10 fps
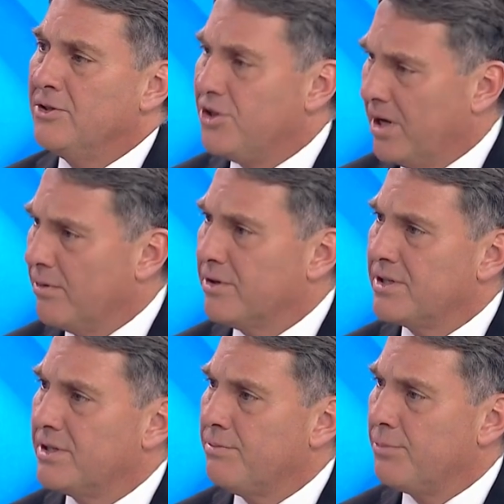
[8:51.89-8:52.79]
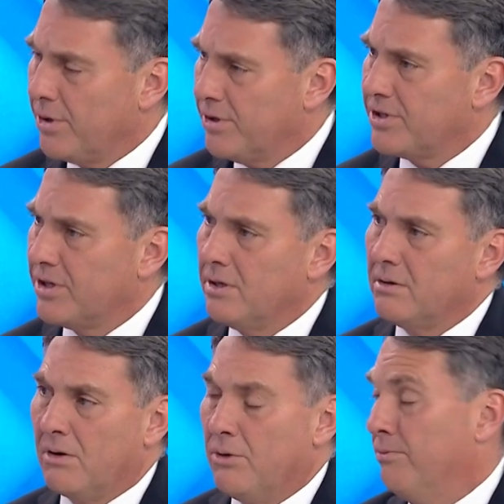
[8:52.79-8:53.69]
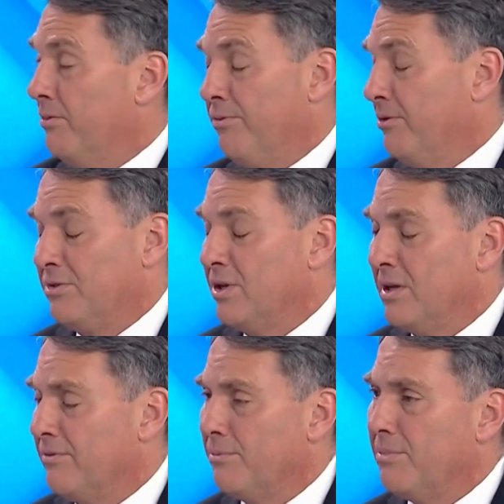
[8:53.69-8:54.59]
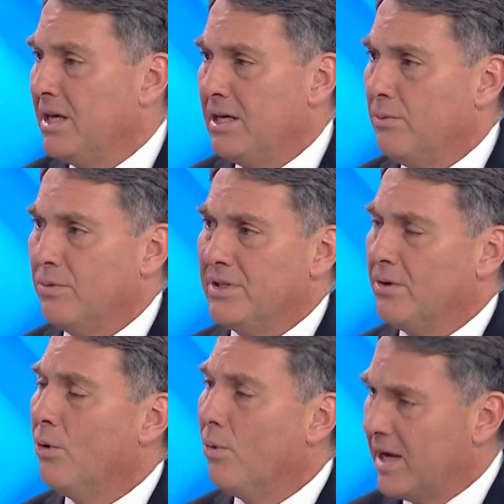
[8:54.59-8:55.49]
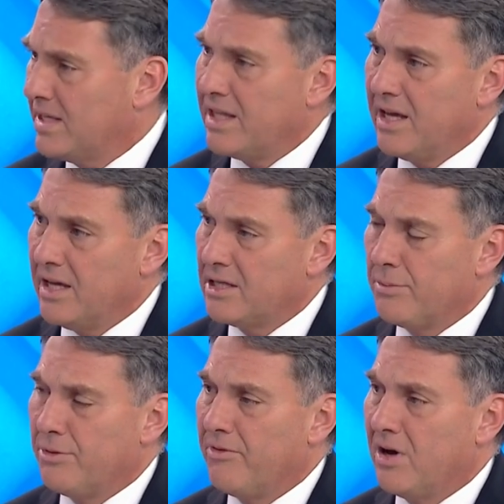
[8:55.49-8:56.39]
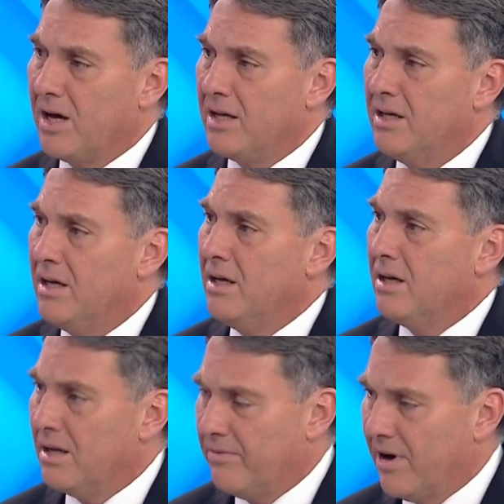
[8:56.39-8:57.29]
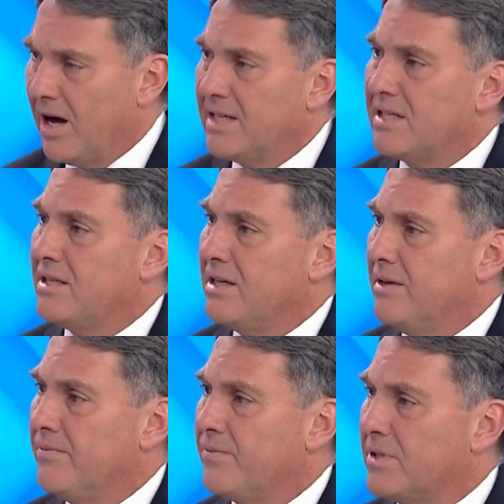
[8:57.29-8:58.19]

generous person who, certainly for me, was always there to provide advice, to give